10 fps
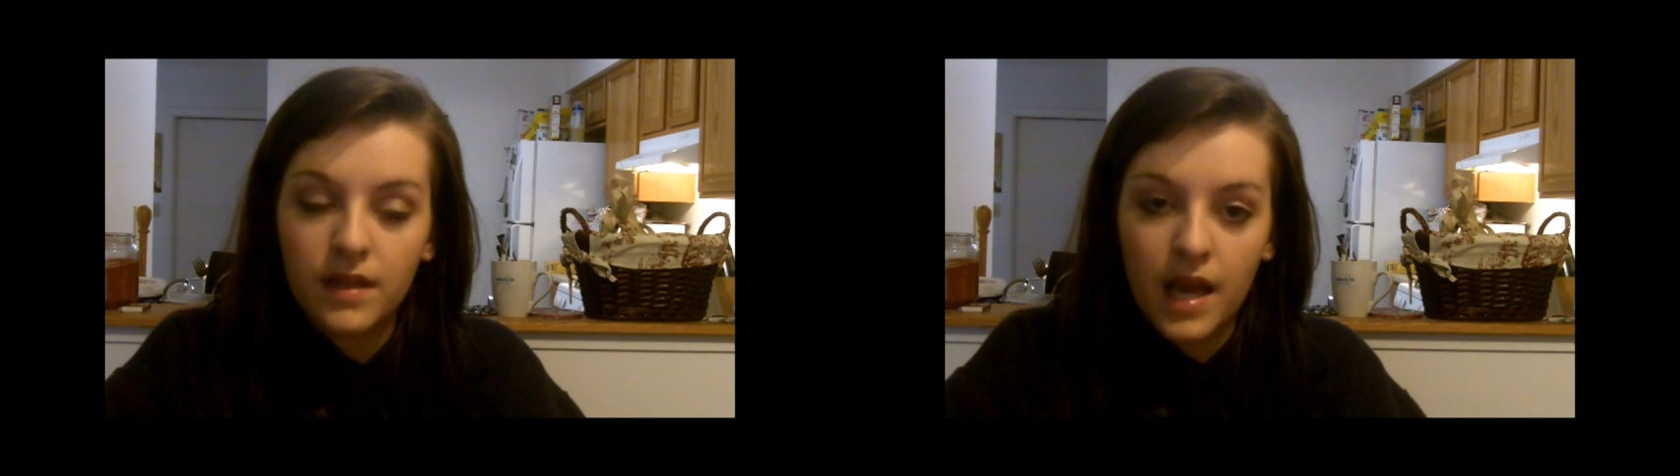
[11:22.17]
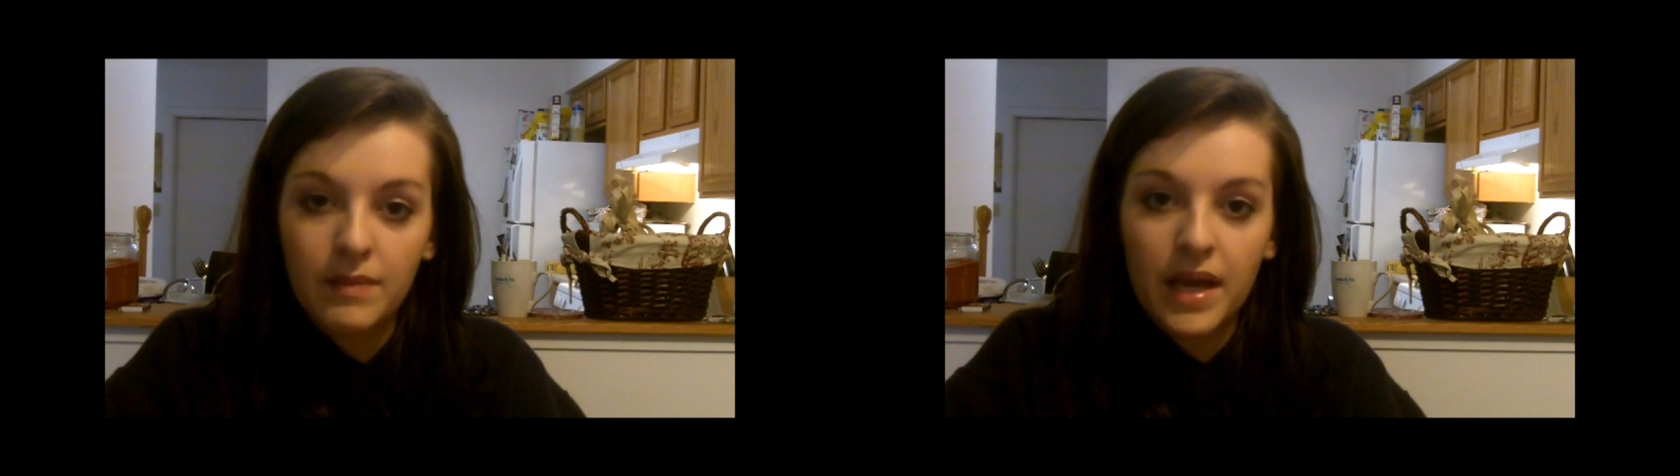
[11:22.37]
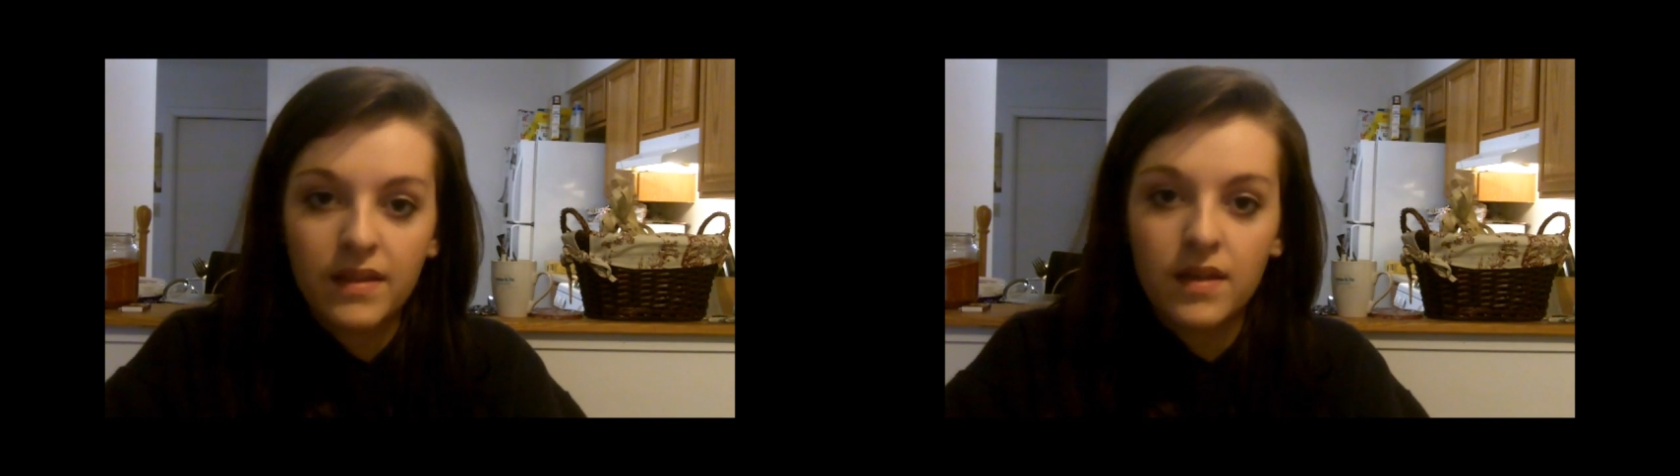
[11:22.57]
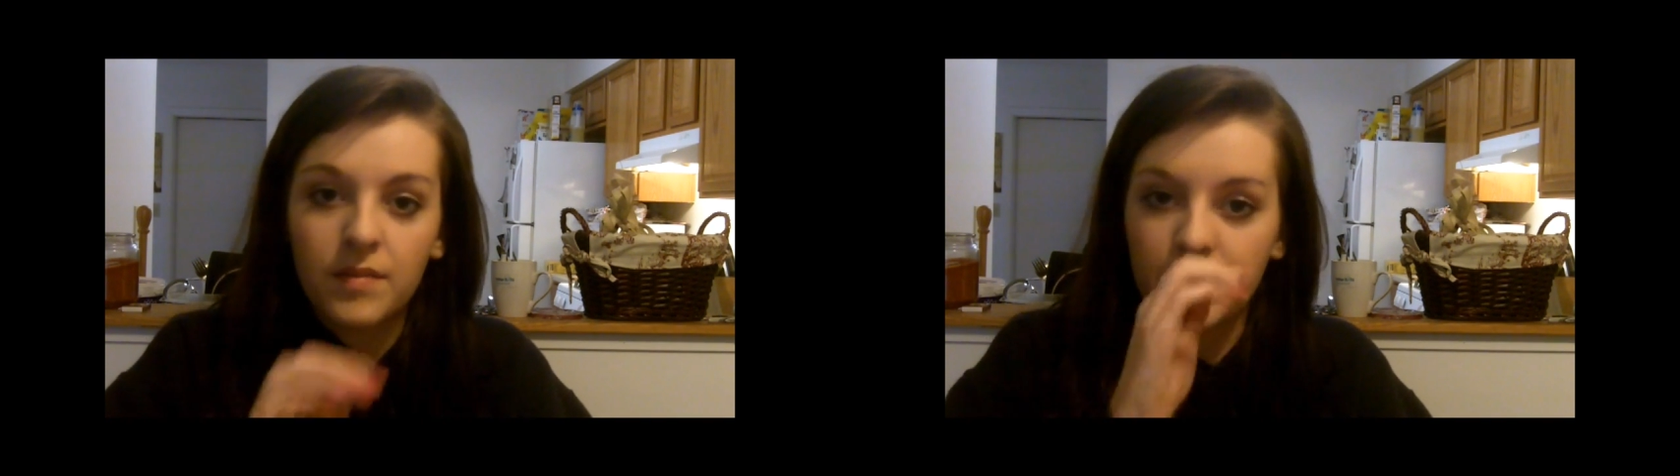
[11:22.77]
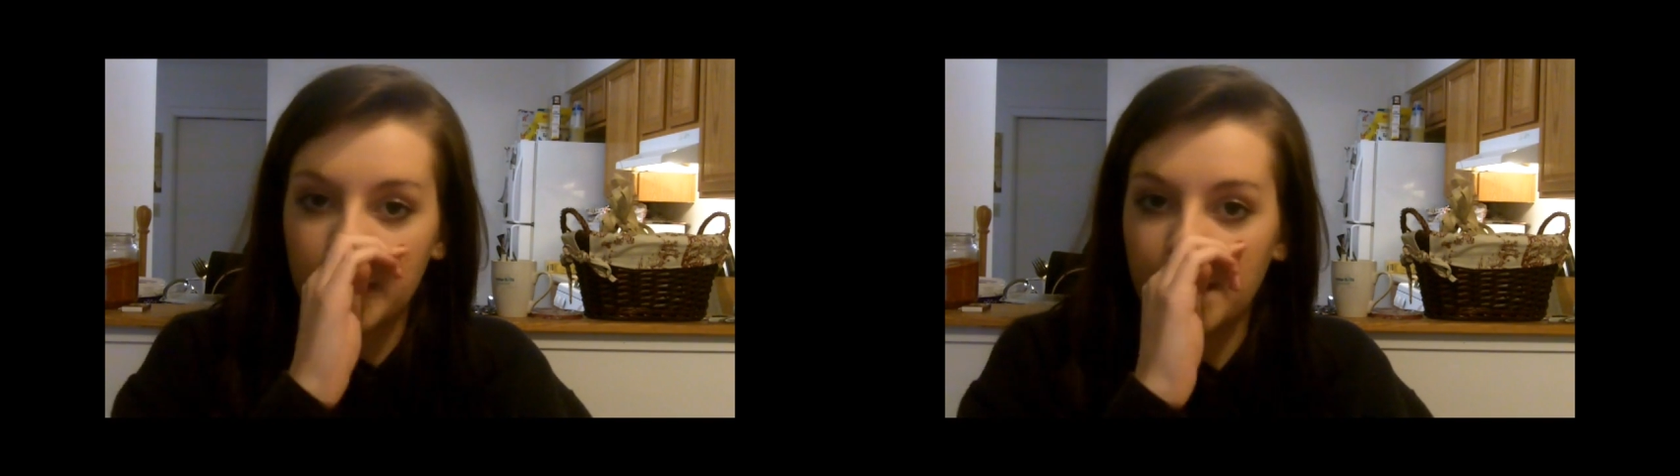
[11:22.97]
that bath
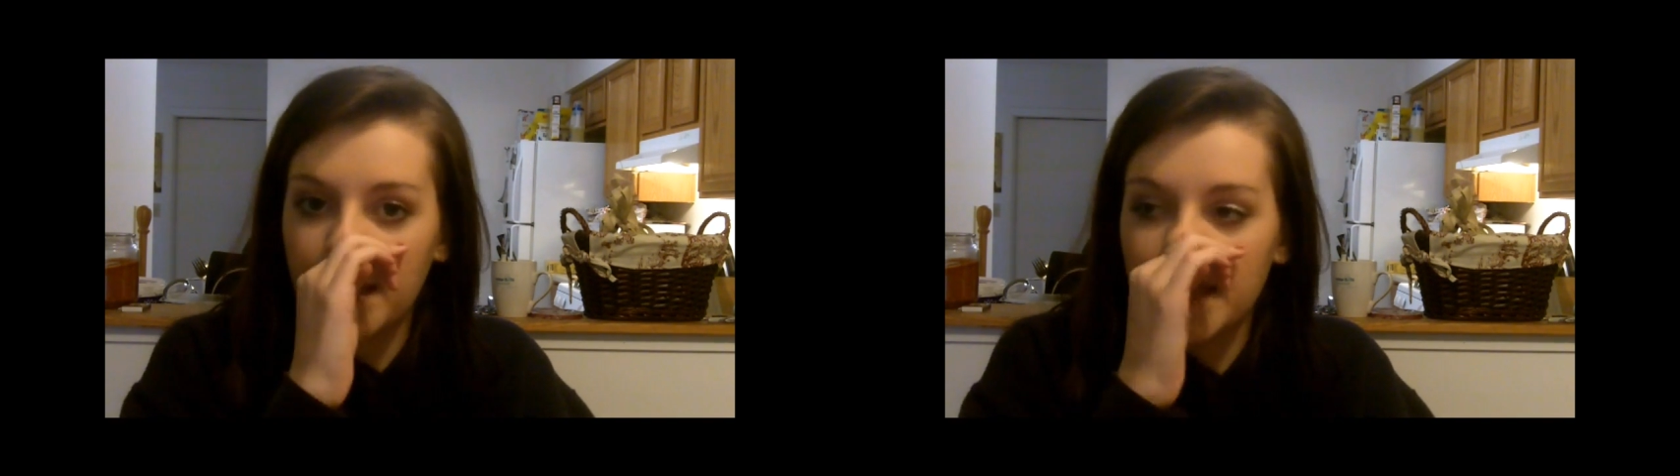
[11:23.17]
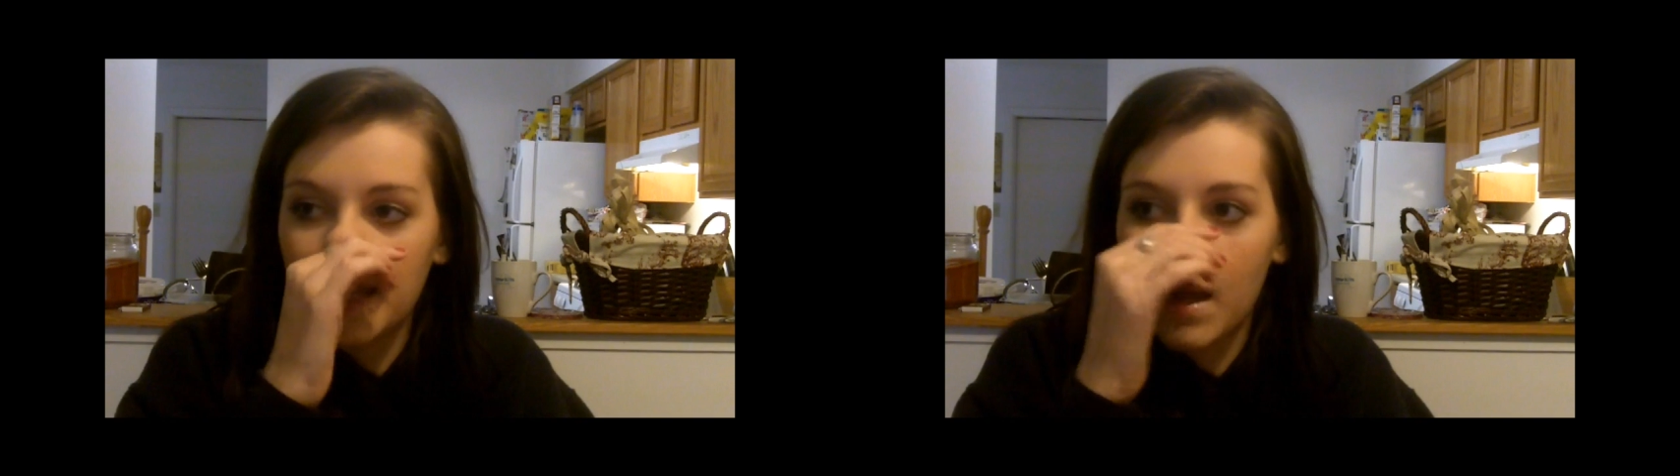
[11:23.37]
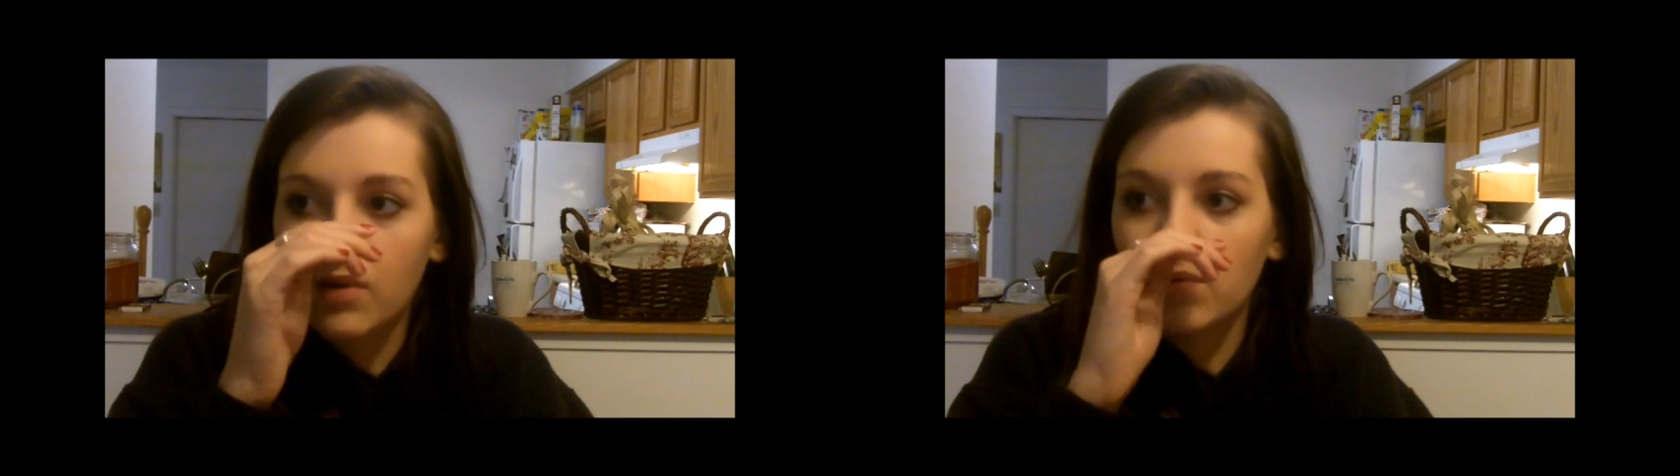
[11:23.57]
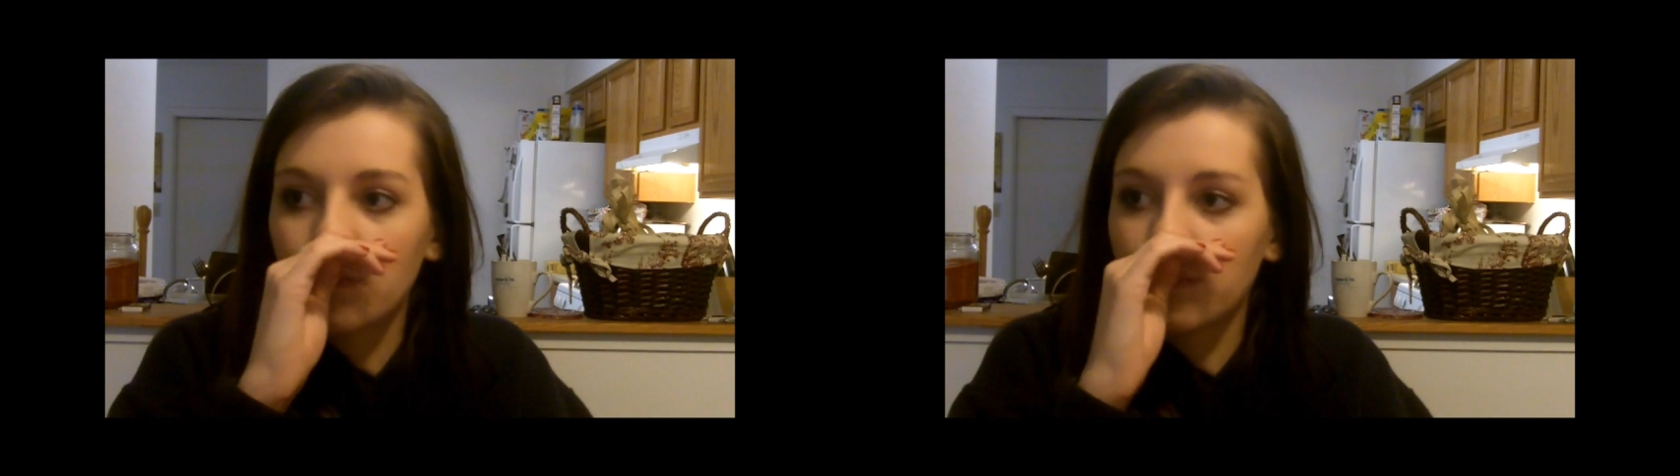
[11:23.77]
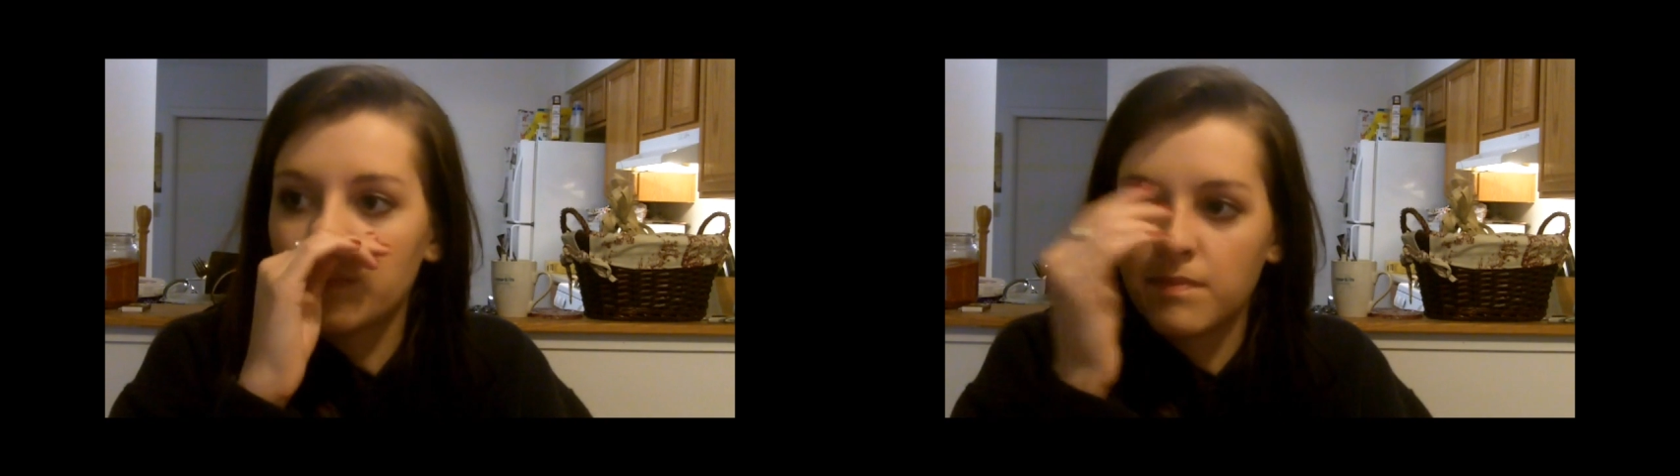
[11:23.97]
company, and then
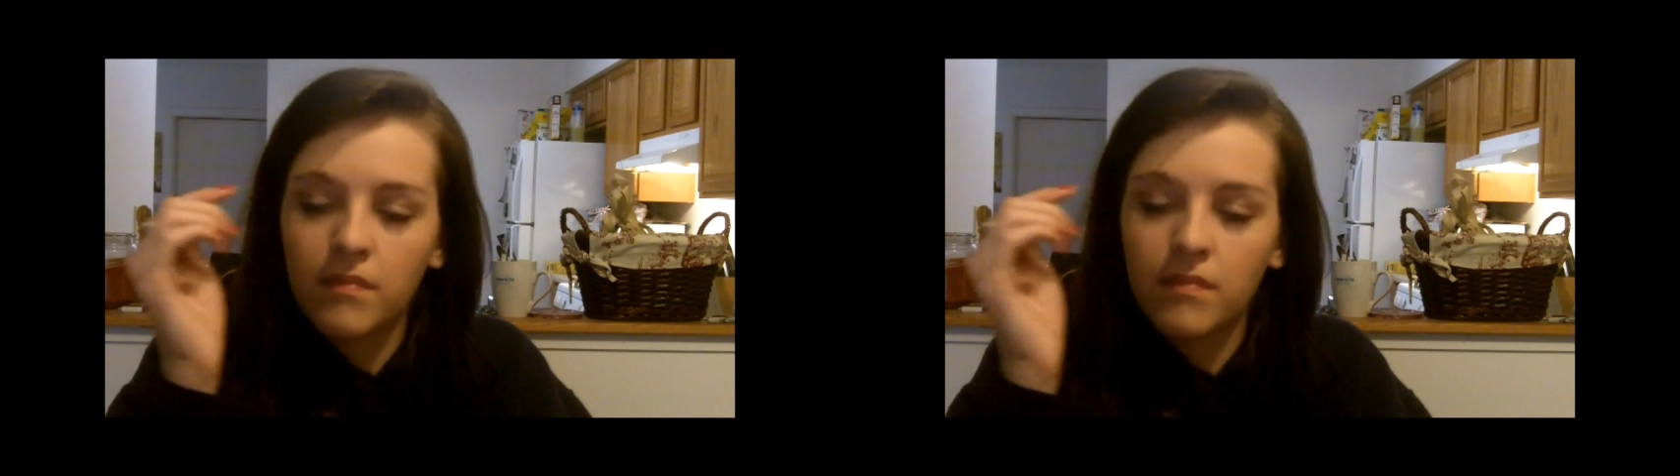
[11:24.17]
I'll